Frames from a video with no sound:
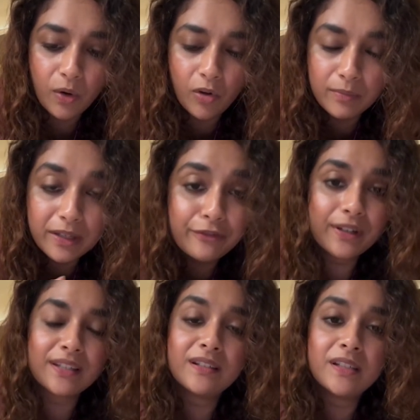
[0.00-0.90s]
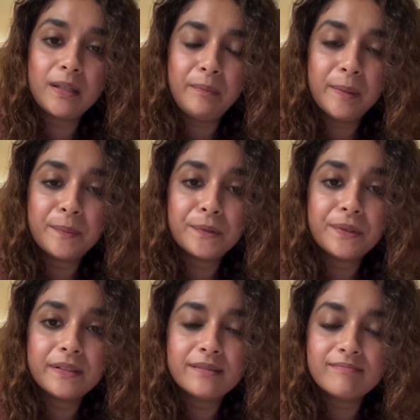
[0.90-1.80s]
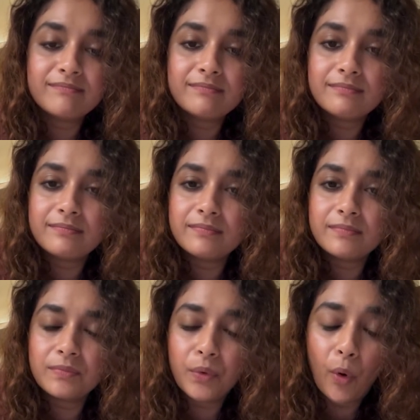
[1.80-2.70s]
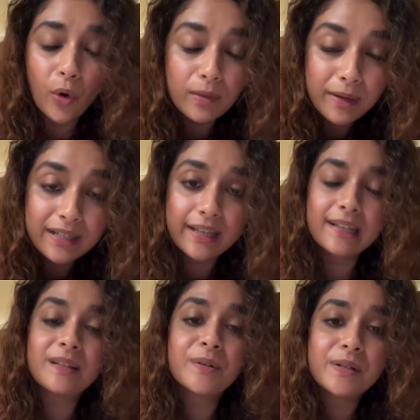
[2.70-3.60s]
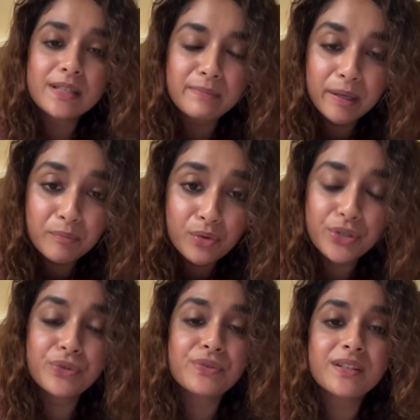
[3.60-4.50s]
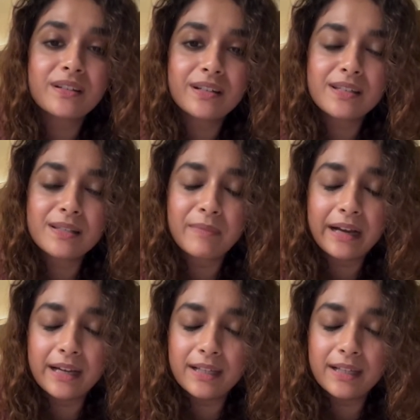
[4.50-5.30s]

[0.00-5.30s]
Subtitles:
all my fraternity people, all my directors, my producers, my